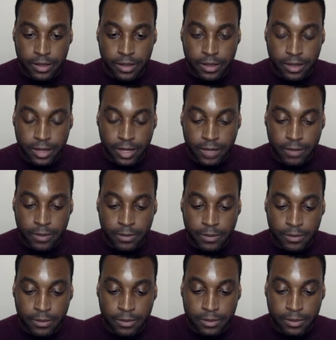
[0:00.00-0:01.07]
Getting
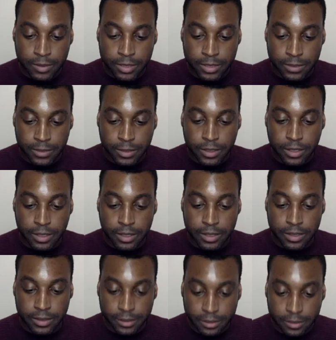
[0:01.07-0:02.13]
people to
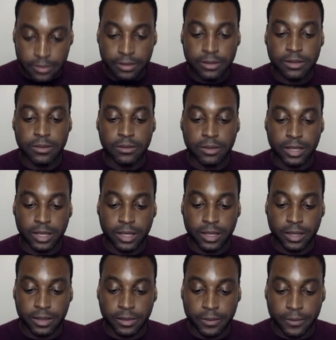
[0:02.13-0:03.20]
participate.
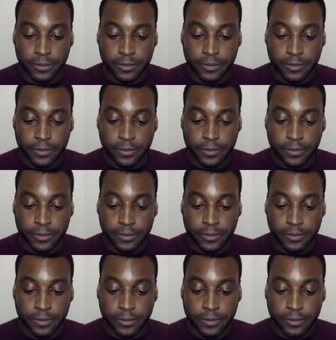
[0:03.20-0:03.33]
Okay.